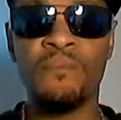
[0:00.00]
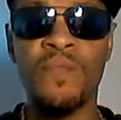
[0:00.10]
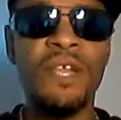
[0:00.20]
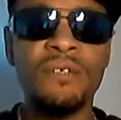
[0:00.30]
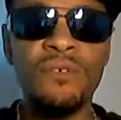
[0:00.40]

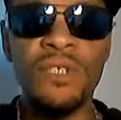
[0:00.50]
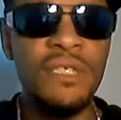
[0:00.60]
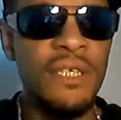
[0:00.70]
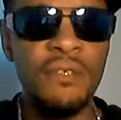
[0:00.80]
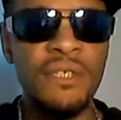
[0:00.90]
You know, that was
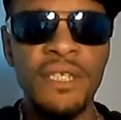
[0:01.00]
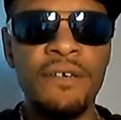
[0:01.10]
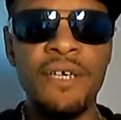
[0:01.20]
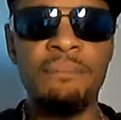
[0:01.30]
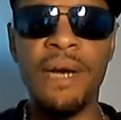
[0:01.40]
just a little
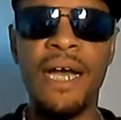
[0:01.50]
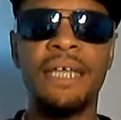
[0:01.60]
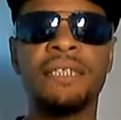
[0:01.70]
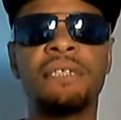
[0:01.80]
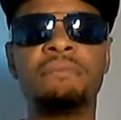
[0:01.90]
theory of mine.
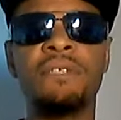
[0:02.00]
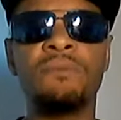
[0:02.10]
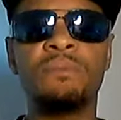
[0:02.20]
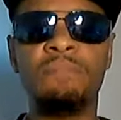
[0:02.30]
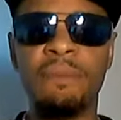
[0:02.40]
I think, you know,
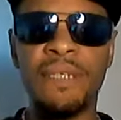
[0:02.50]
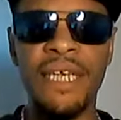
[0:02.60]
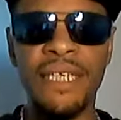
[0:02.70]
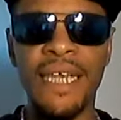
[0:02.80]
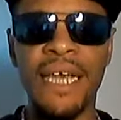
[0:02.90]
we maybe
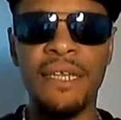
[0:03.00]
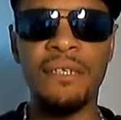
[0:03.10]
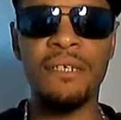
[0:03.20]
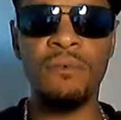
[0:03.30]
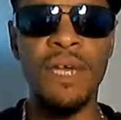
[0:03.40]
take that out of
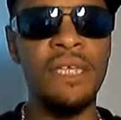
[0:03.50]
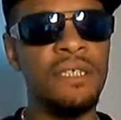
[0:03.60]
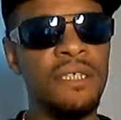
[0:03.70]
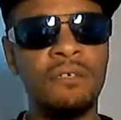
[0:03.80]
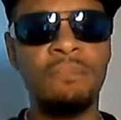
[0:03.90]
the equation
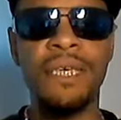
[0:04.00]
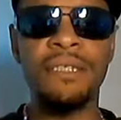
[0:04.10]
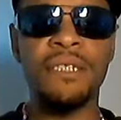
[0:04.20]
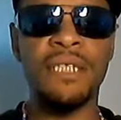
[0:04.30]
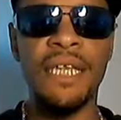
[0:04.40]
a little bit
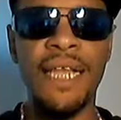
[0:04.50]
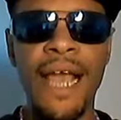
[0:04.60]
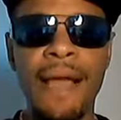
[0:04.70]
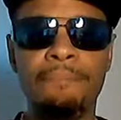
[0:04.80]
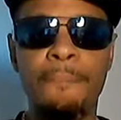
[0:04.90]
and just let it
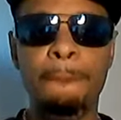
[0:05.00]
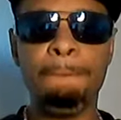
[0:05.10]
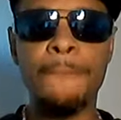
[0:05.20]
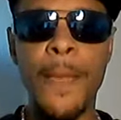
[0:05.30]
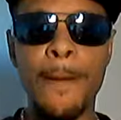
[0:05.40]
happen,
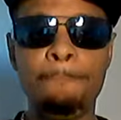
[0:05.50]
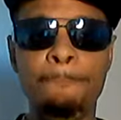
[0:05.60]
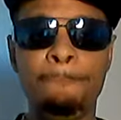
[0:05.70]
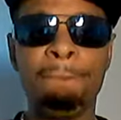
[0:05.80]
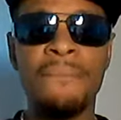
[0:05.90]
you know.